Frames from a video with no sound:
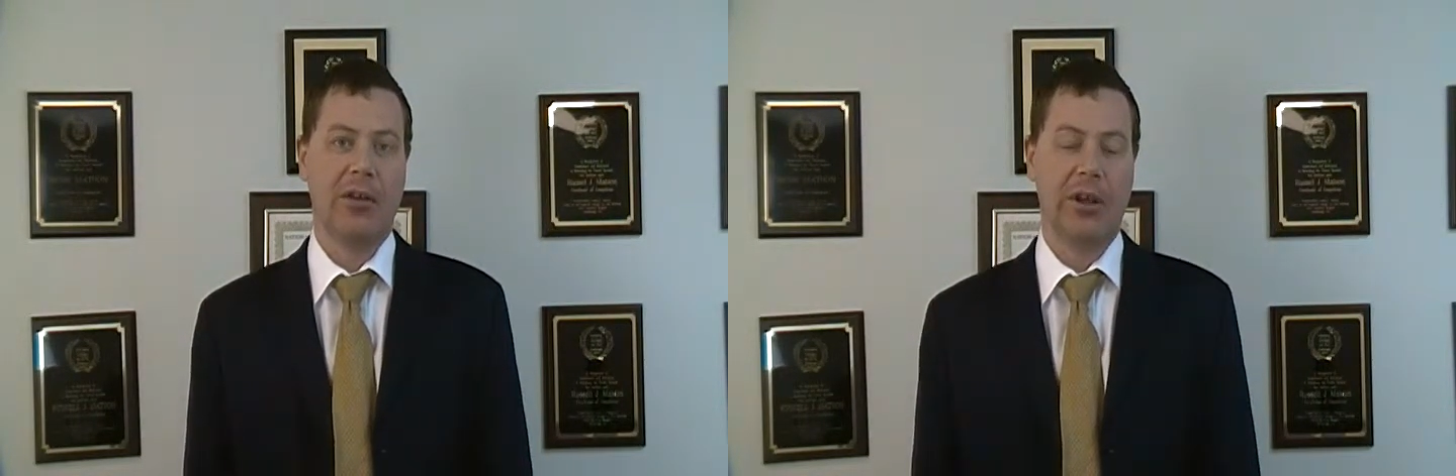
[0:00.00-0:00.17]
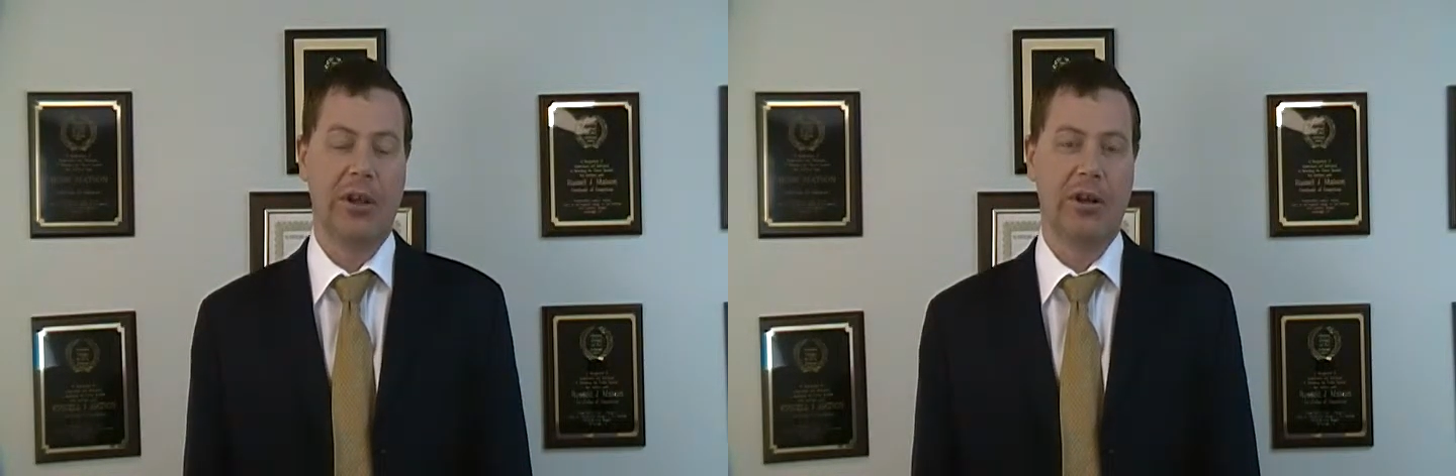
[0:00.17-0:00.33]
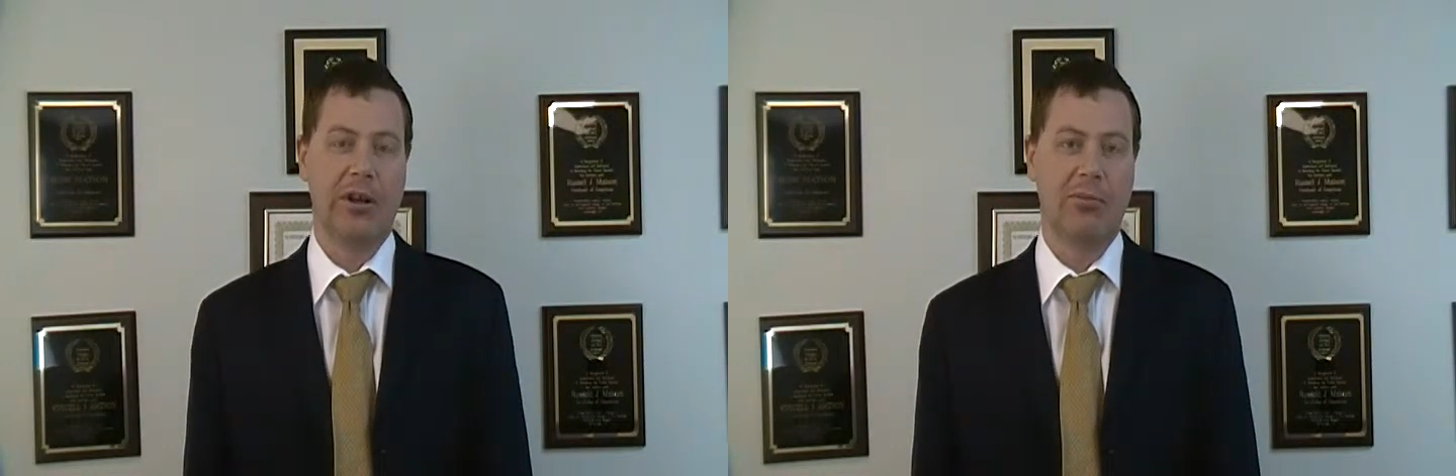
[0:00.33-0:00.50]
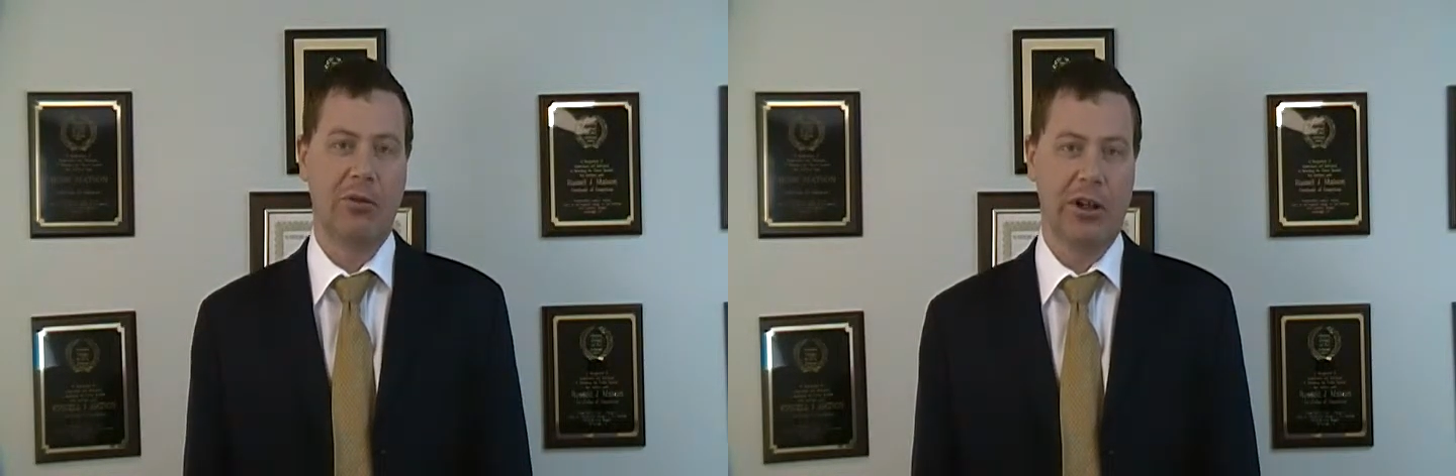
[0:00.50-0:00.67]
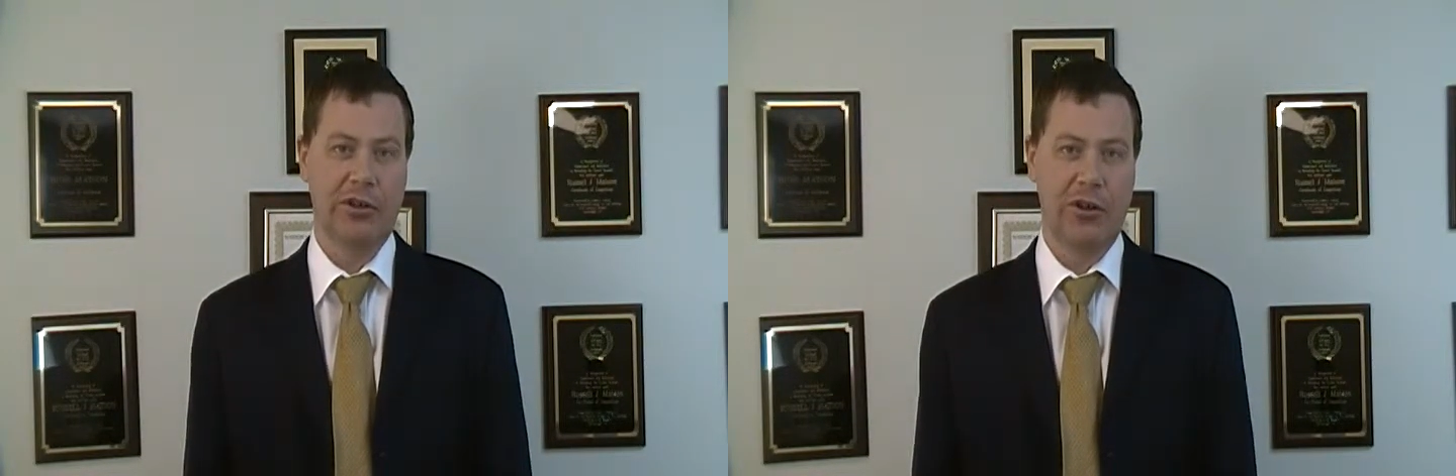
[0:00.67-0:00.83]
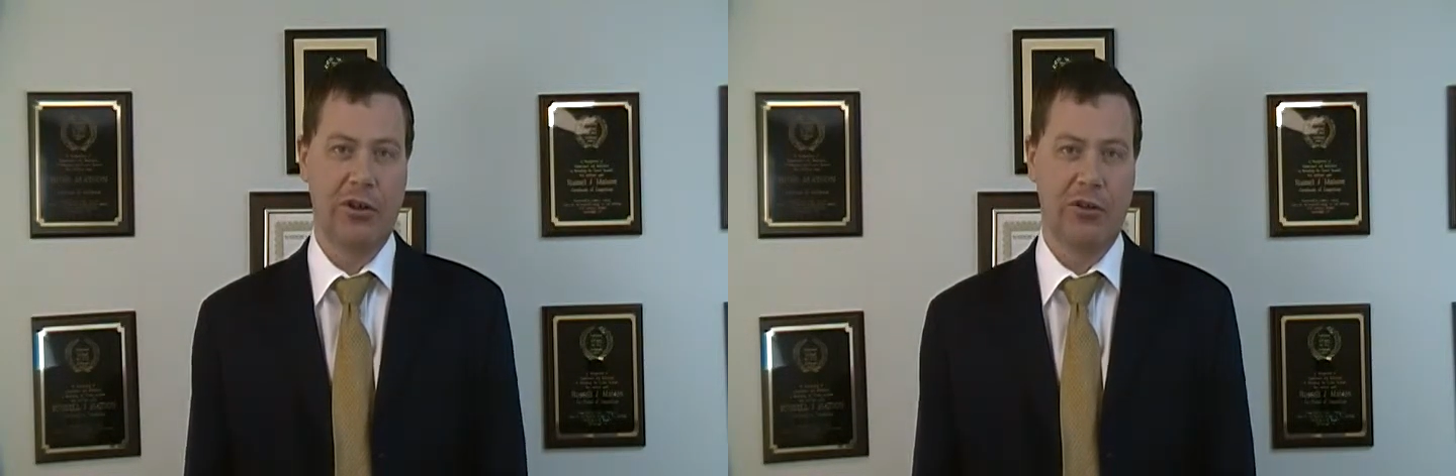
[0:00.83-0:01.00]
the
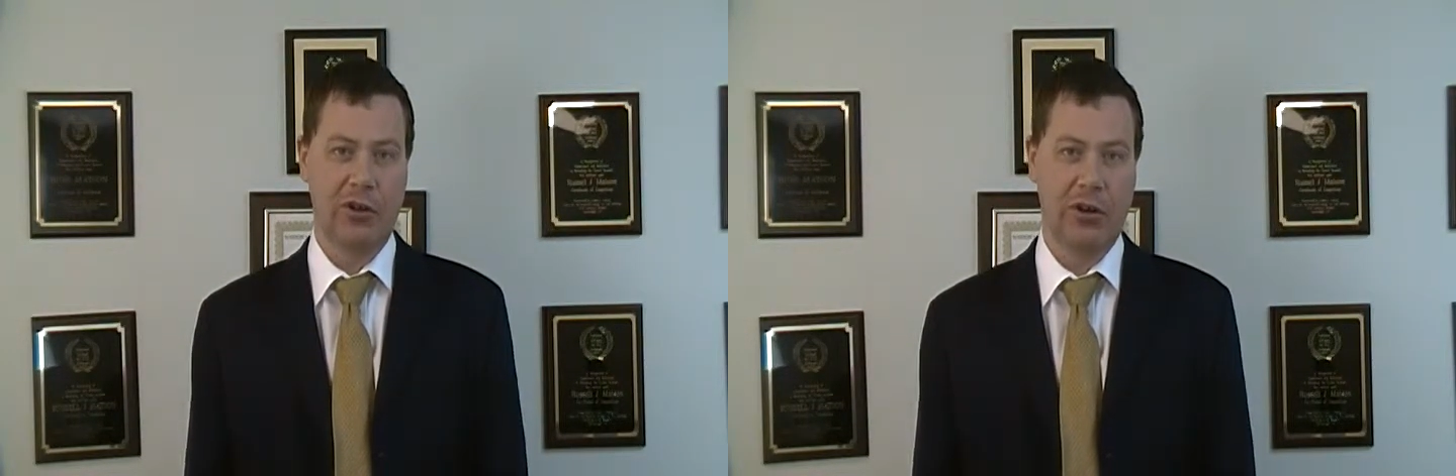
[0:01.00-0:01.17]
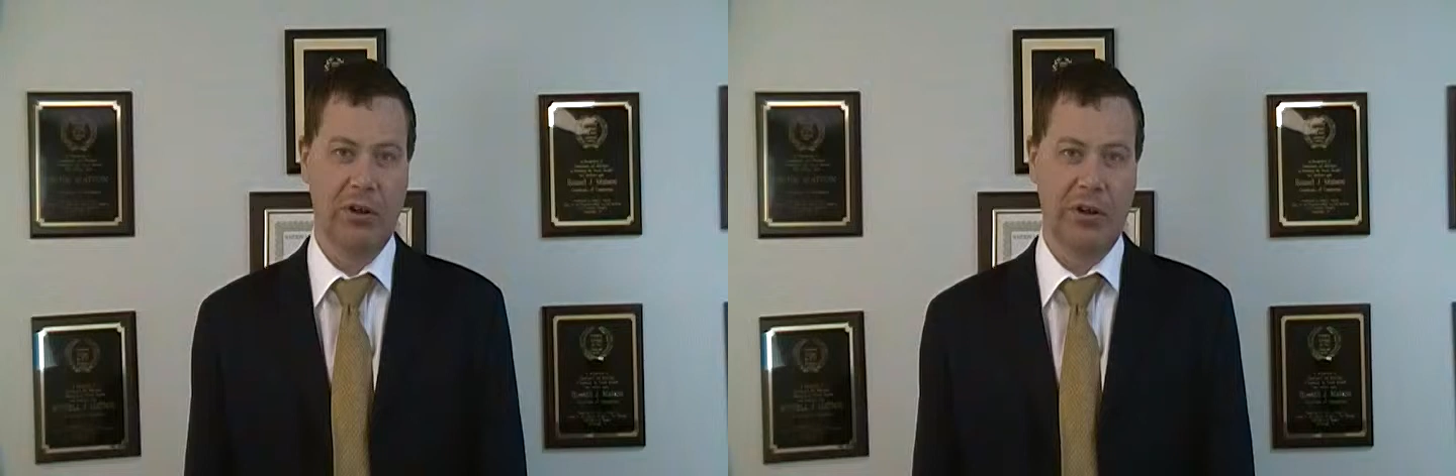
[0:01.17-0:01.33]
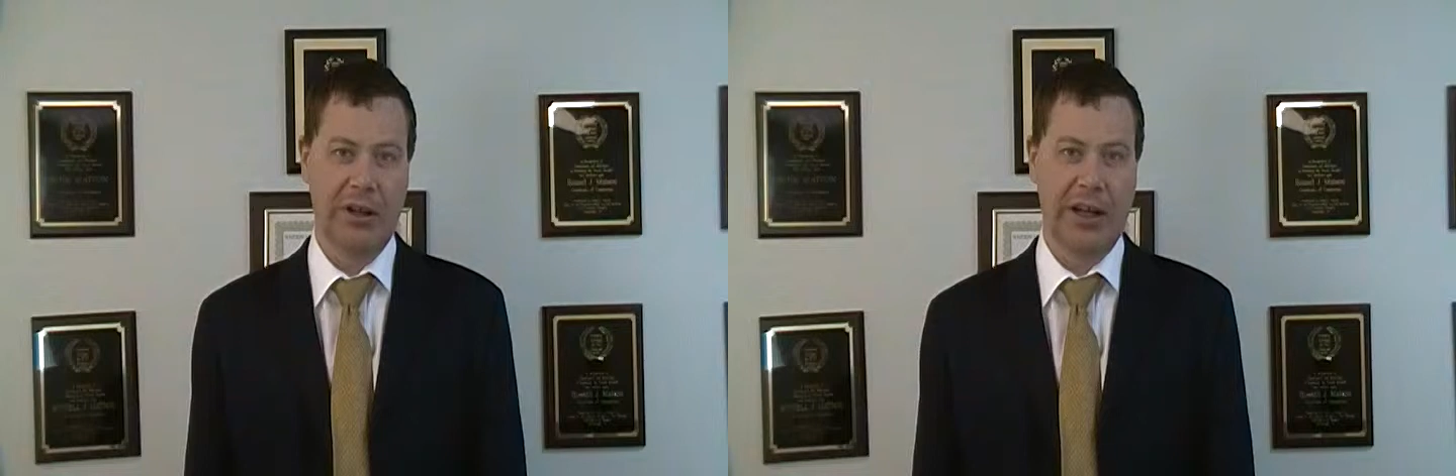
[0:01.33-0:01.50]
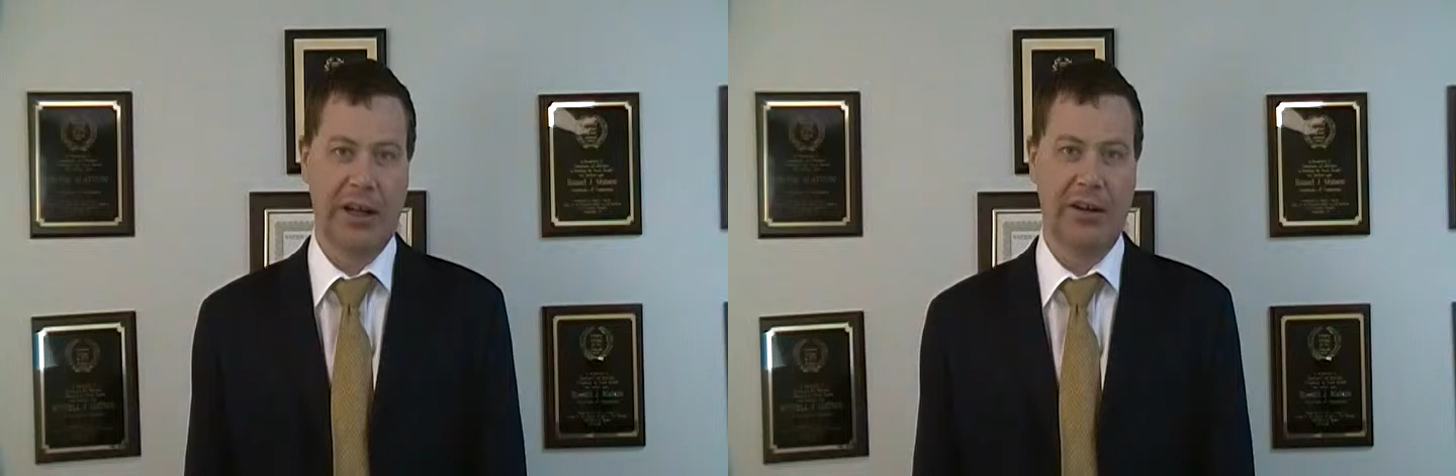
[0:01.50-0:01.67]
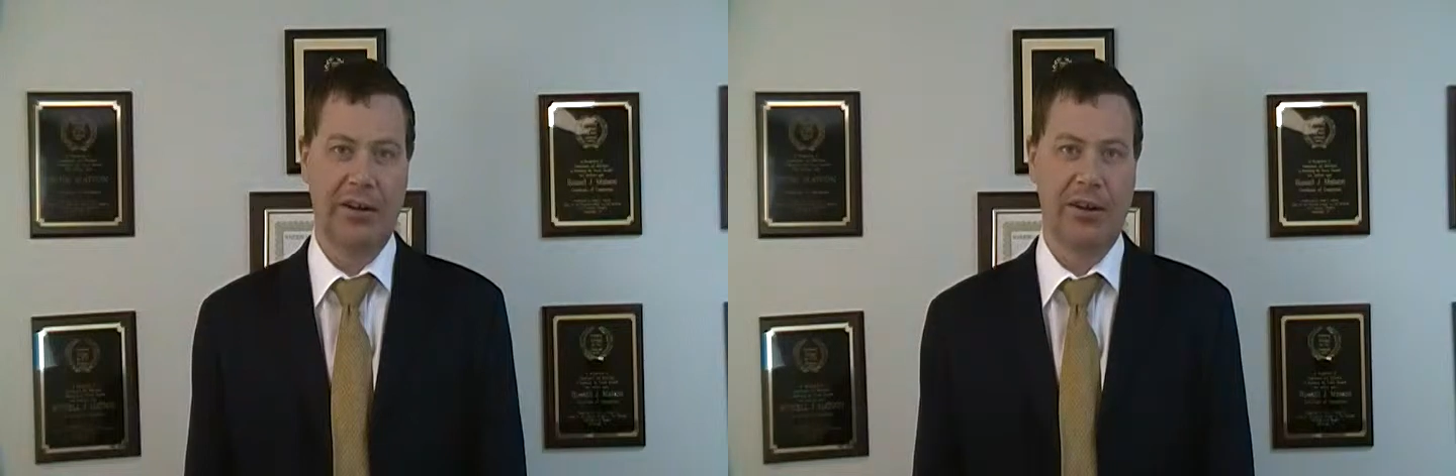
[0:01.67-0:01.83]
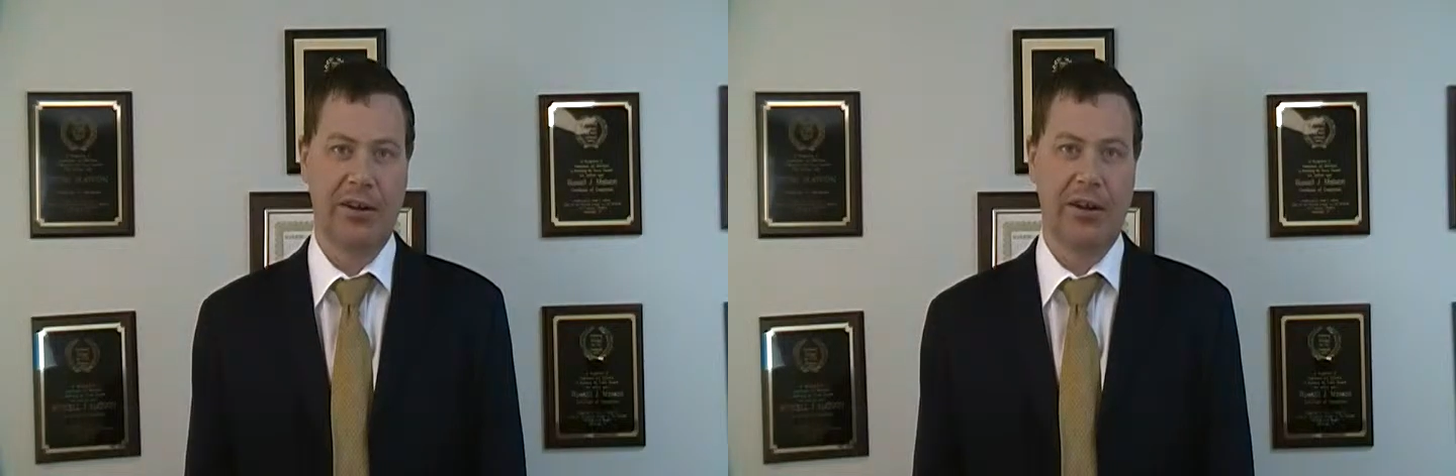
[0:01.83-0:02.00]
prosecutor took a look at it